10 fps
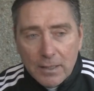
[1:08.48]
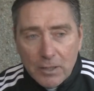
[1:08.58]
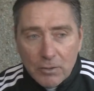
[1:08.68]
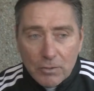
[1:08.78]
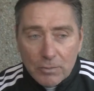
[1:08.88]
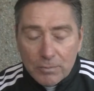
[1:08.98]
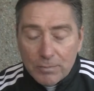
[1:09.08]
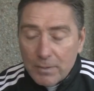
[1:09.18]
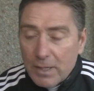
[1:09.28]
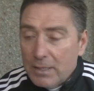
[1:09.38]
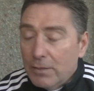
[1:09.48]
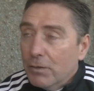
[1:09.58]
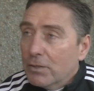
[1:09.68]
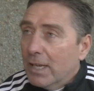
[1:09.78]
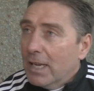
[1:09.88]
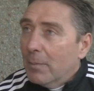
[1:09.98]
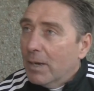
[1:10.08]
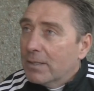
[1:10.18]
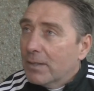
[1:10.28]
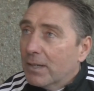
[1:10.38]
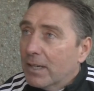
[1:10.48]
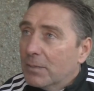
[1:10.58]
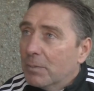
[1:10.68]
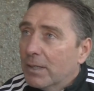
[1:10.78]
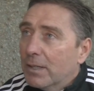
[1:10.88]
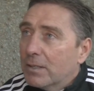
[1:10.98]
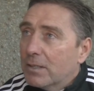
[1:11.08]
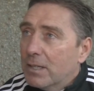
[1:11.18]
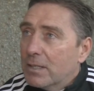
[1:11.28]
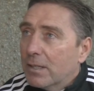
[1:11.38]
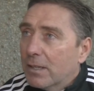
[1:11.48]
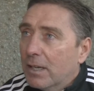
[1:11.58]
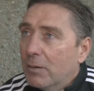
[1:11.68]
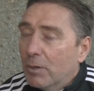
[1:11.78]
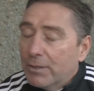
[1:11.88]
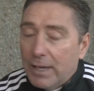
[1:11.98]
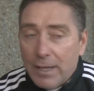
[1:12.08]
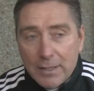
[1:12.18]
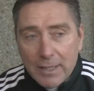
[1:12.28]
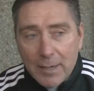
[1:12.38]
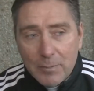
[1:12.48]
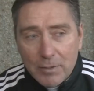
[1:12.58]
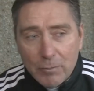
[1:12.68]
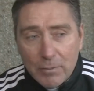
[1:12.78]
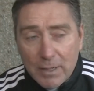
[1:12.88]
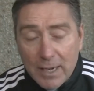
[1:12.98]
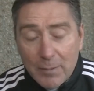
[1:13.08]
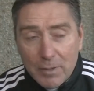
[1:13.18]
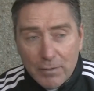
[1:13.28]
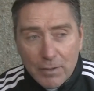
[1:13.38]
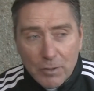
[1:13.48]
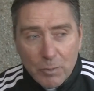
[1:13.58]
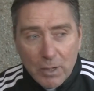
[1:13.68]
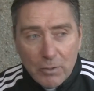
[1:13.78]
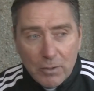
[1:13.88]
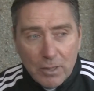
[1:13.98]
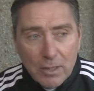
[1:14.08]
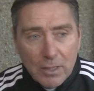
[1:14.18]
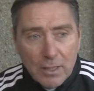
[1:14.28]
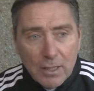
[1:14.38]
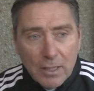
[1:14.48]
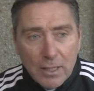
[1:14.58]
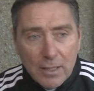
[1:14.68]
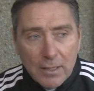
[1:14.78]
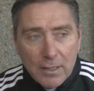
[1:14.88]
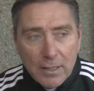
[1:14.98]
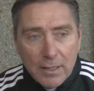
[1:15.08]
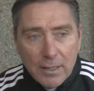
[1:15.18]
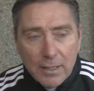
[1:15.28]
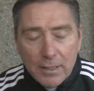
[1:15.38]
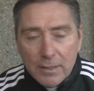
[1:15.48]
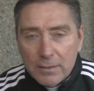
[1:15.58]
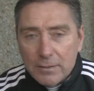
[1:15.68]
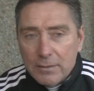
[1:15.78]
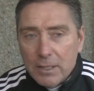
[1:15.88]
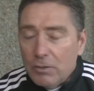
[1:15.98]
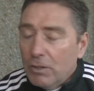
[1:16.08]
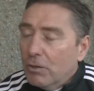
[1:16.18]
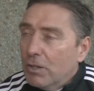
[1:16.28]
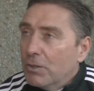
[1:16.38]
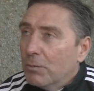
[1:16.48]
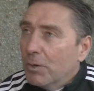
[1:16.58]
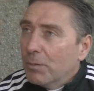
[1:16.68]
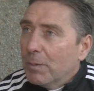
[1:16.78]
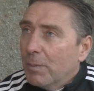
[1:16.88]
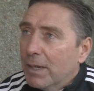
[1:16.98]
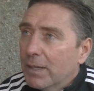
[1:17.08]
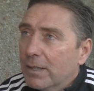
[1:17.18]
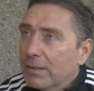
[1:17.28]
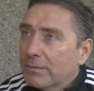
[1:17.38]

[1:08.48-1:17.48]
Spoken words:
you know, that's the first 90 minutes I think he's played this season, and he worked hard. He kept it for us well, and you know, he got his reward with a penalty.